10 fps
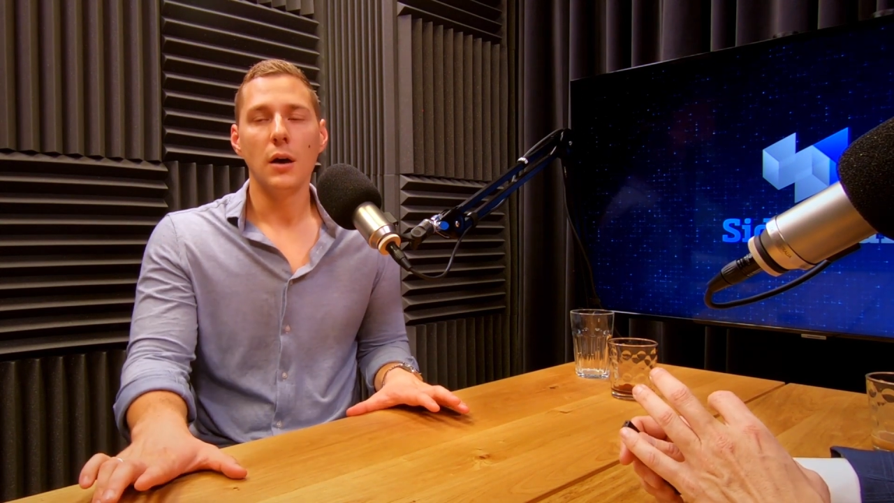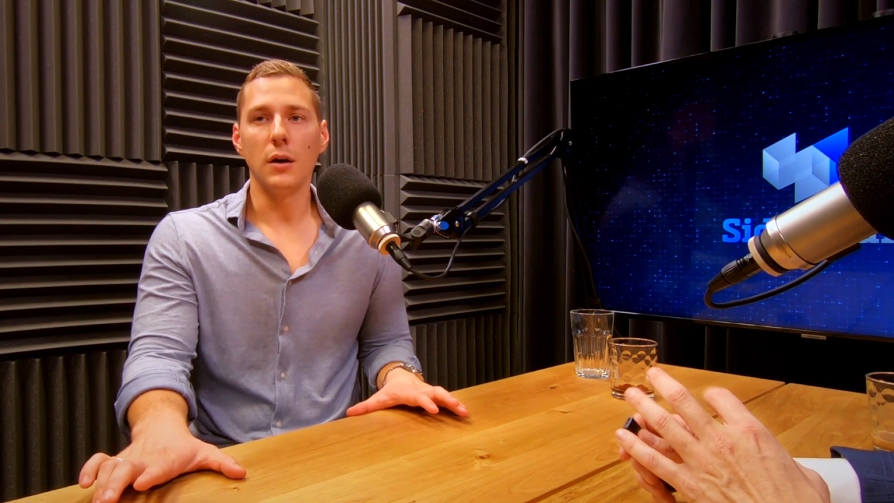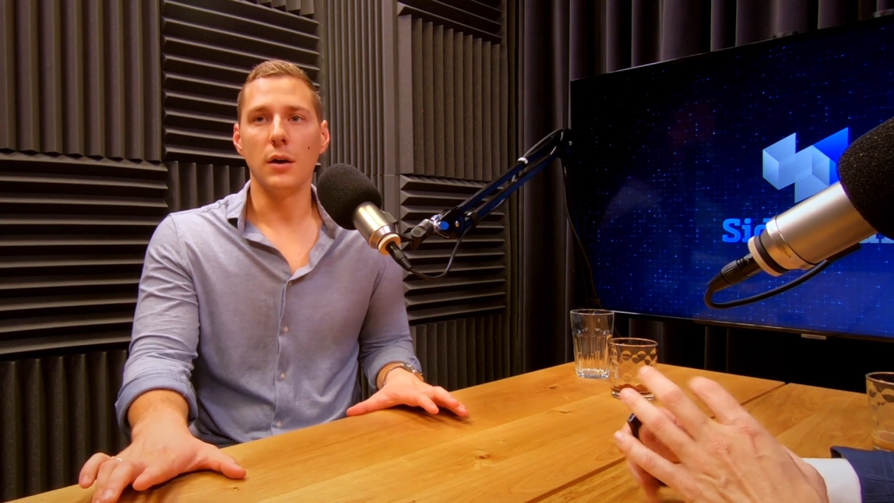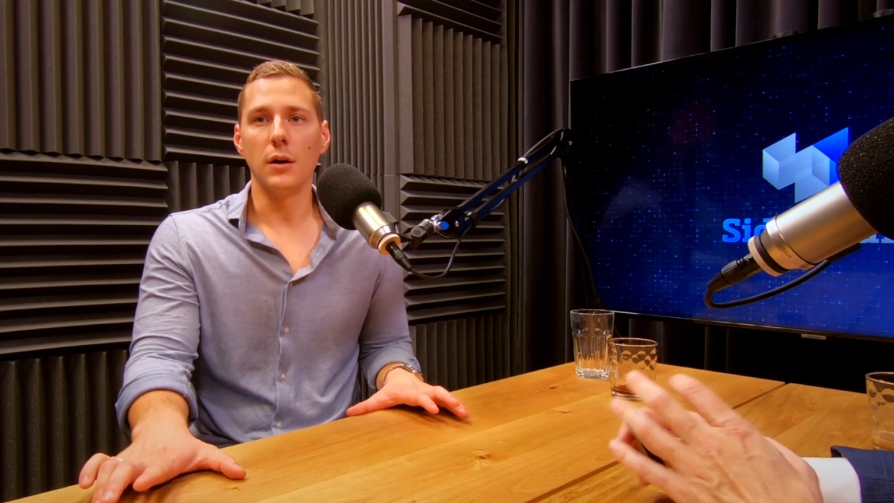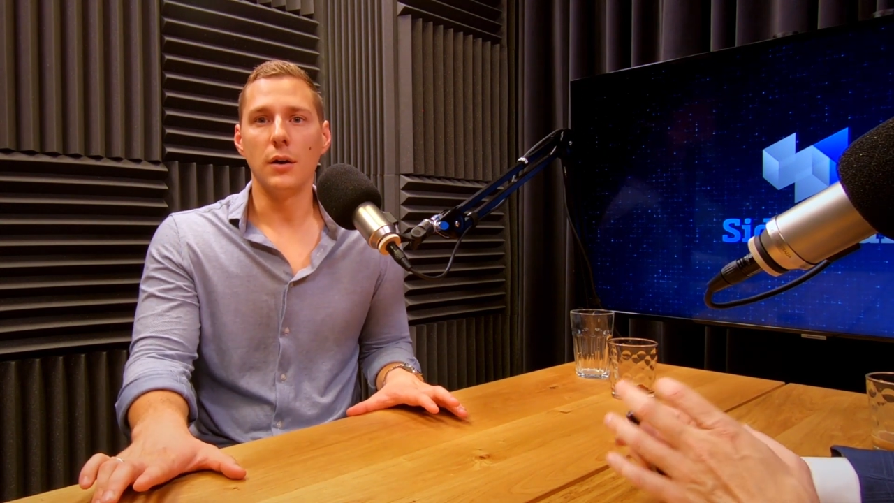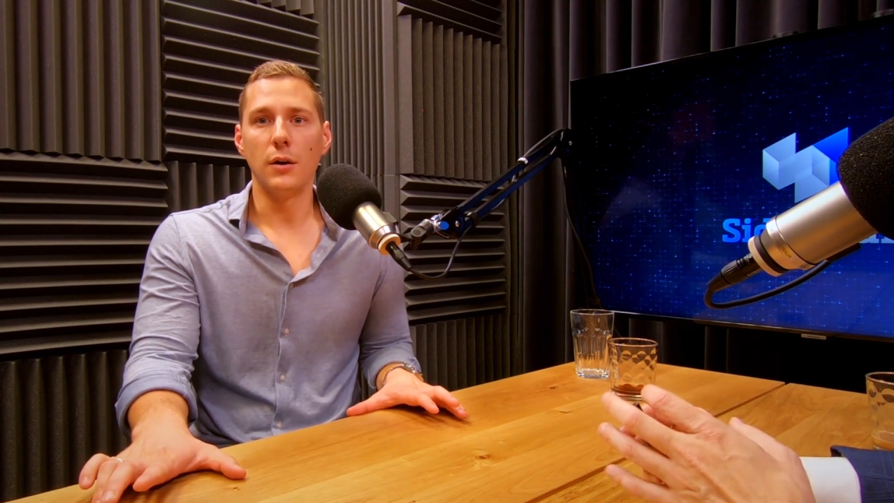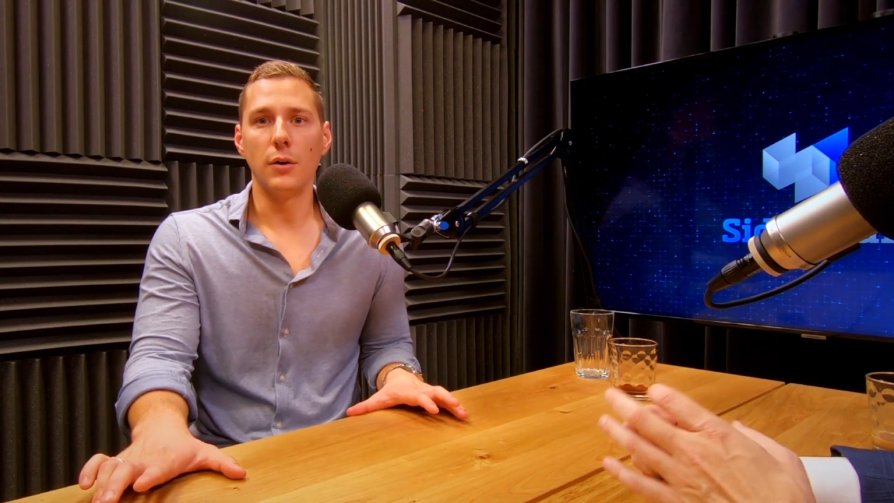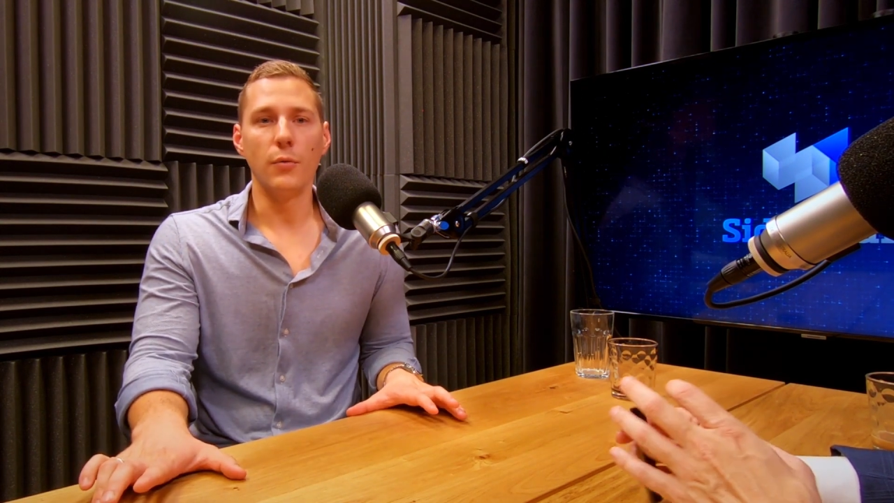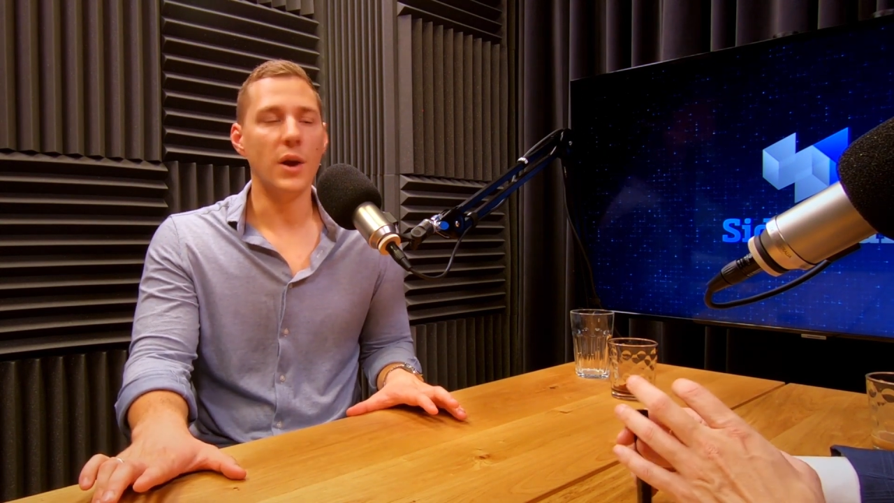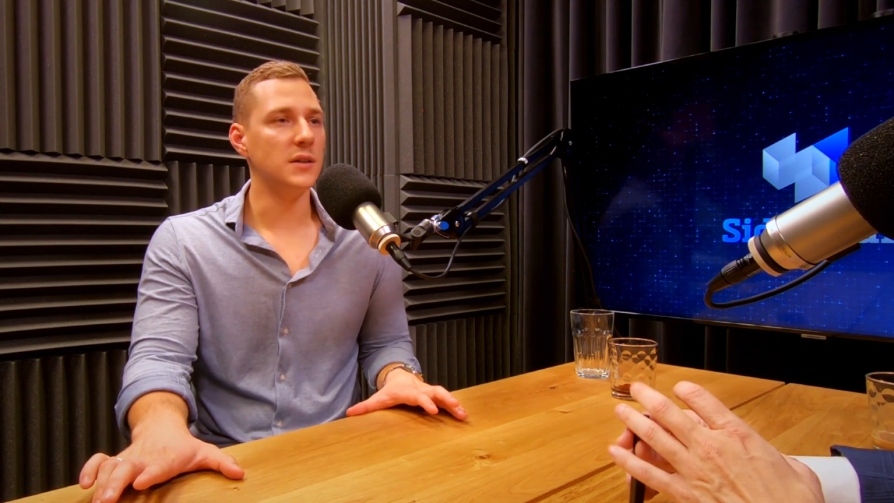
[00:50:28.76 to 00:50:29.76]

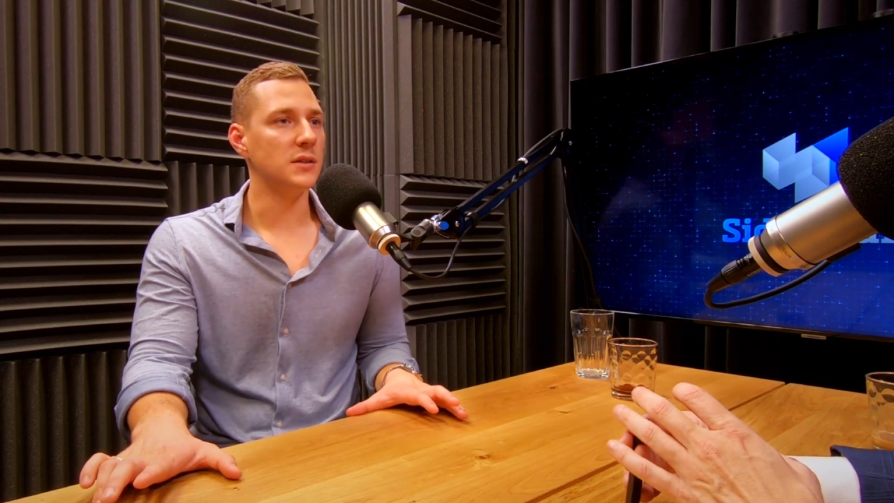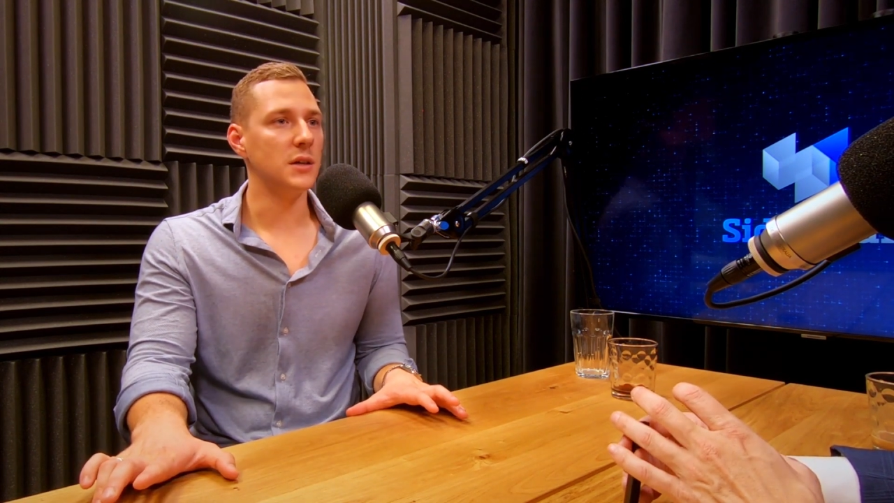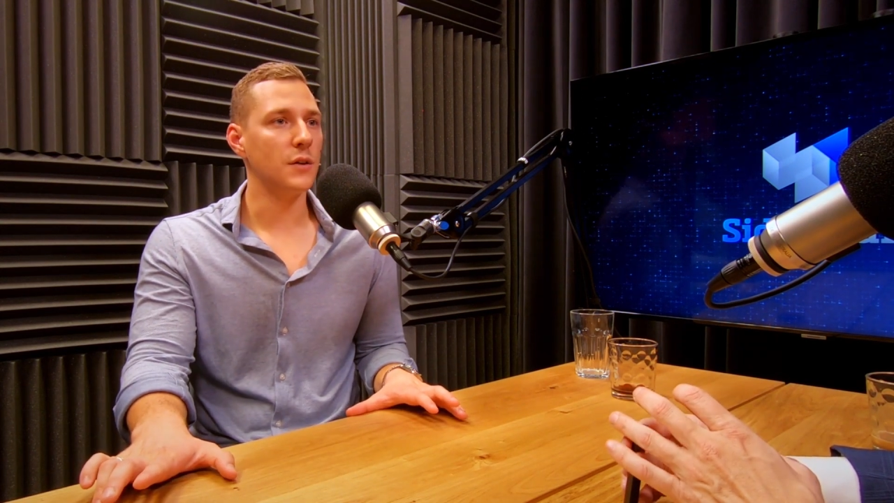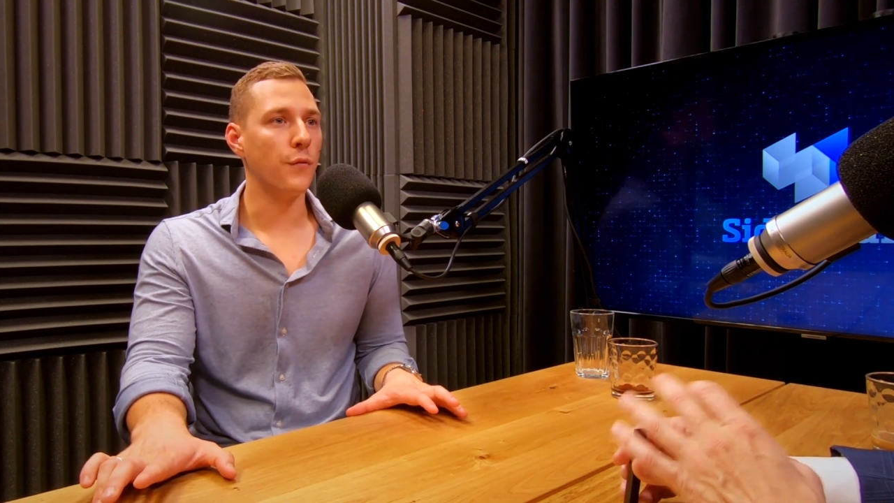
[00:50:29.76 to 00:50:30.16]
raising